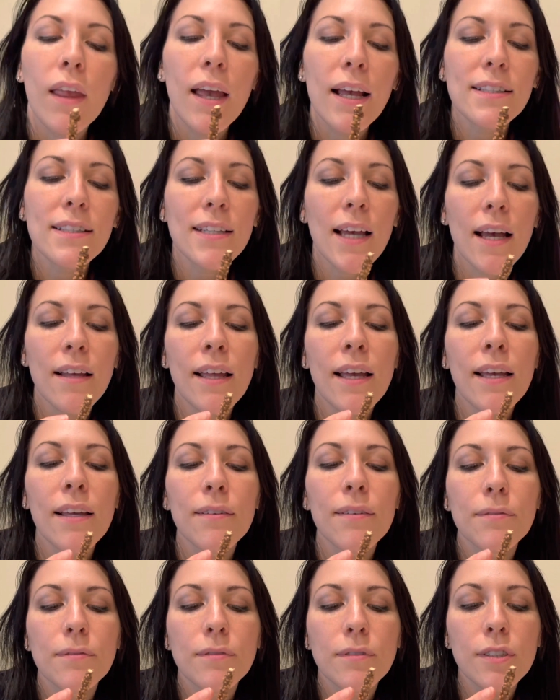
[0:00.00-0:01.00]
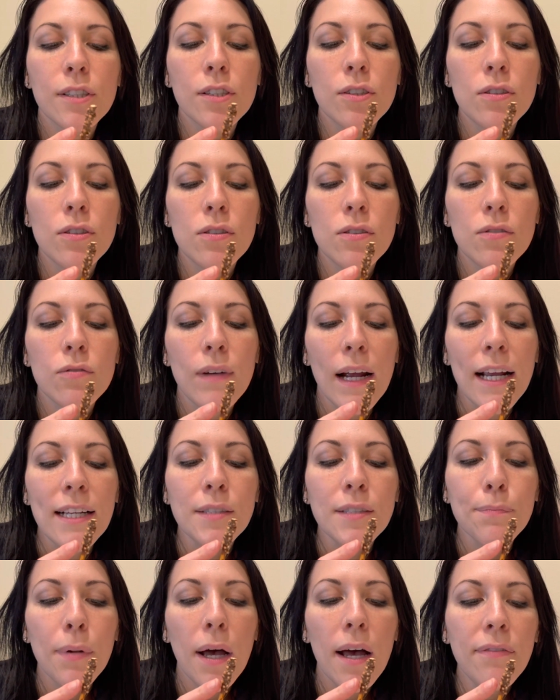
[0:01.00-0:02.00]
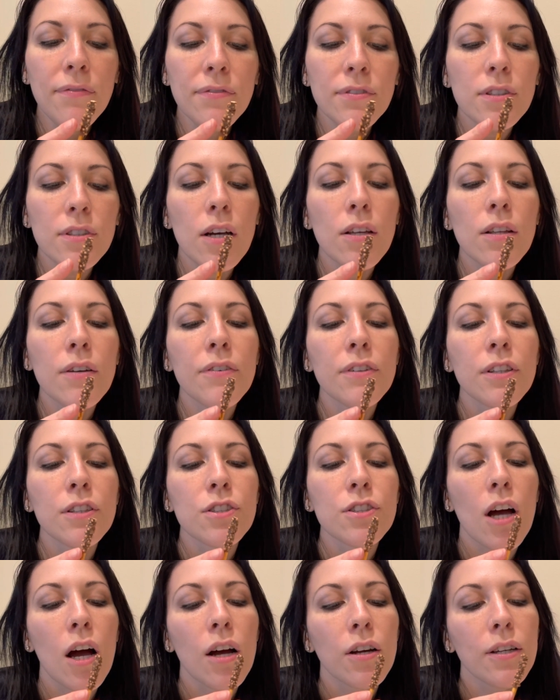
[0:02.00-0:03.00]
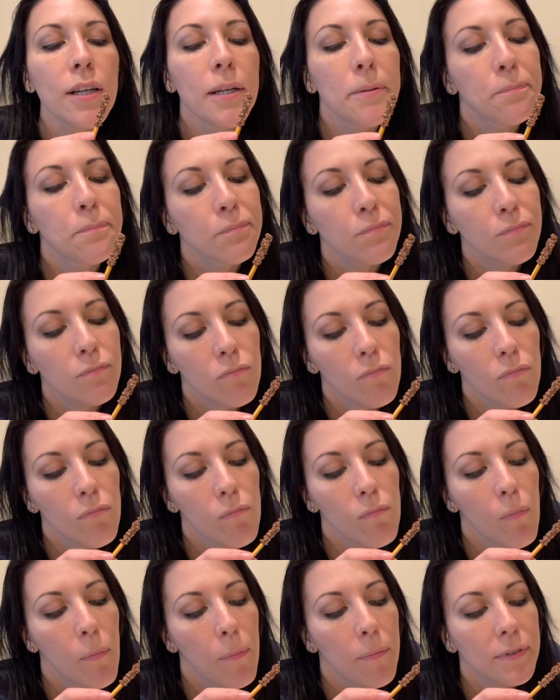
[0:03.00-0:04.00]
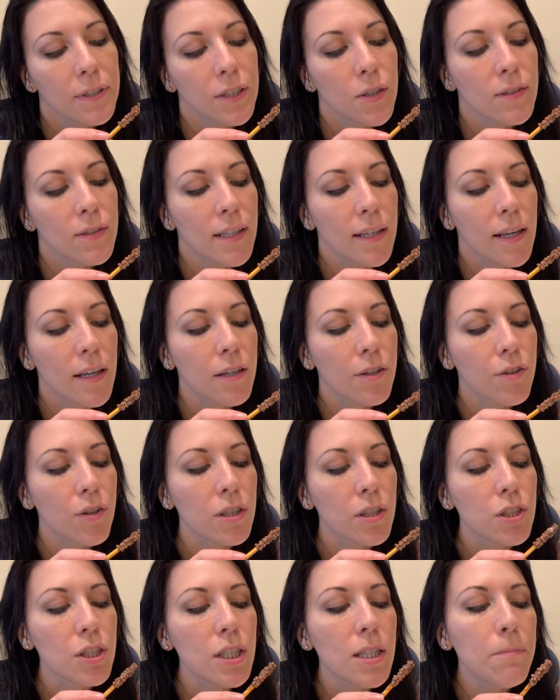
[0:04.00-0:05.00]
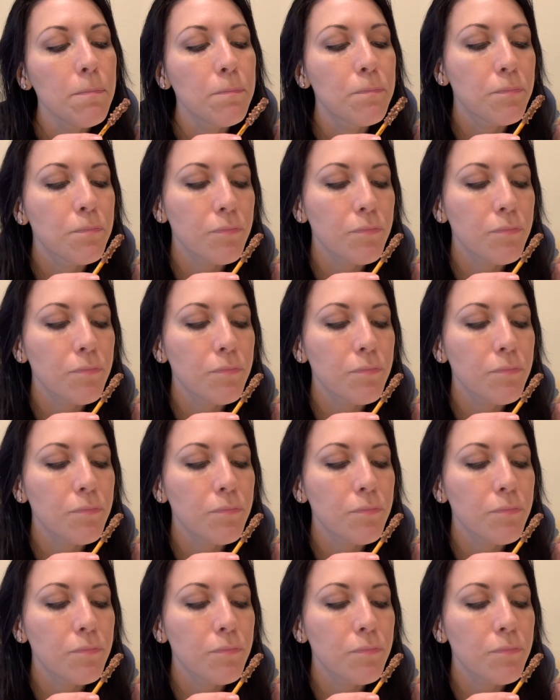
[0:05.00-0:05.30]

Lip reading: It's got like little rice puffs all over the chocolate. So it's like kind of crunchy.